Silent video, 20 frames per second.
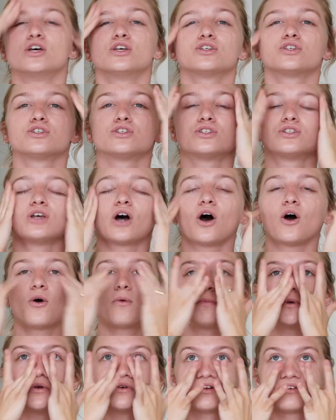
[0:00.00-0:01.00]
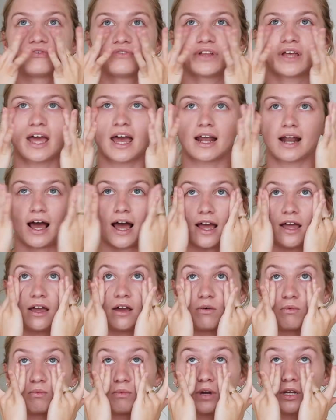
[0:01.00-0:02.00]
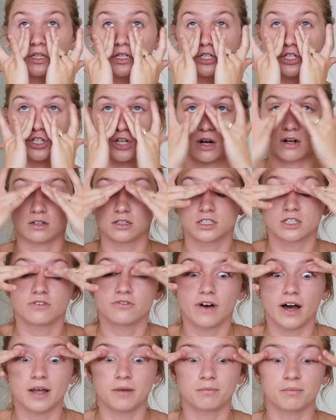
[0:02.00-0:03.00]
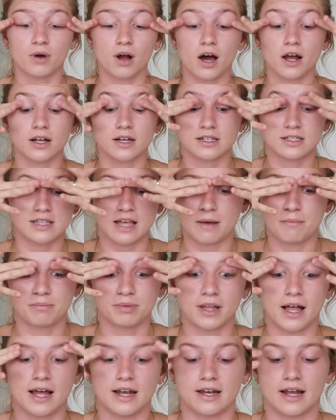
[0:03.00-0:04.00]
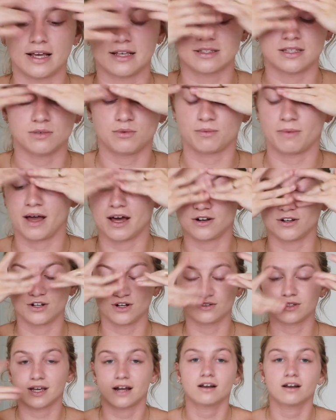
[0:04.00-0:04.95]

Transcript: so beautifully, and I really struggle to find products that blend nicely with my undertones.